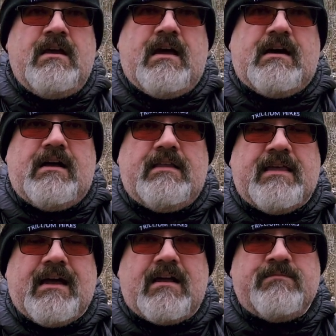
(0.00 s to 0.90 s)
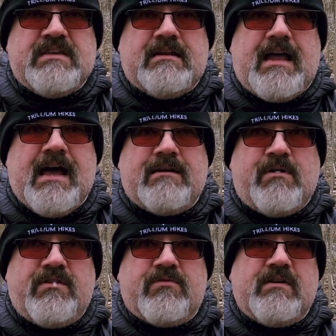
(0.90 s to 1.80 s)
and that comes in at
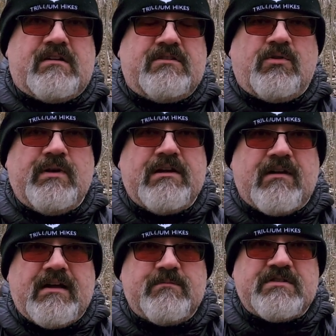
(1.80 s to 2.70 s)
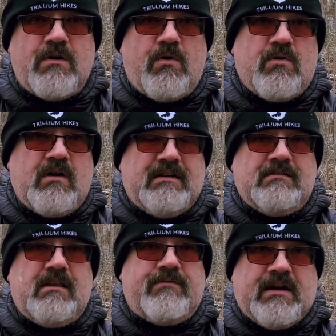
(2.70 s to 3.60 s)
about 320 grams or
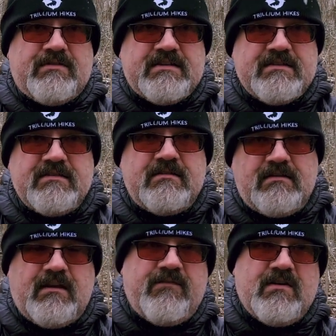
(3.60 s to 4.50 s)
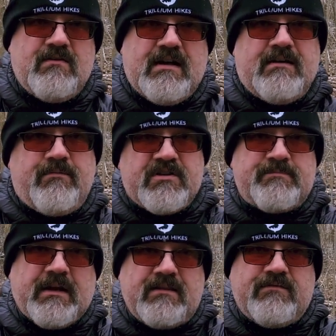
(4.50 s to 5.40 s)
11 ounces to give you a
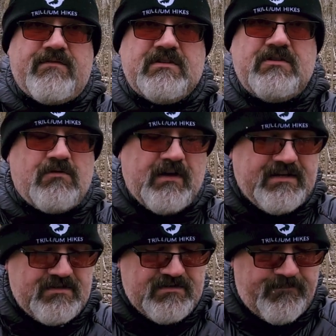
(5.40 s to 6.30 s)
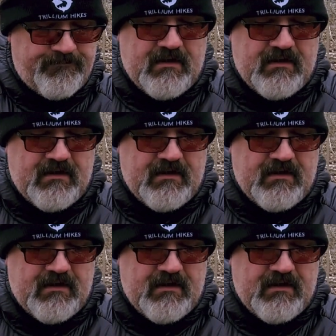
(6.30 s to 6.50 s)
perspective of the two ranges.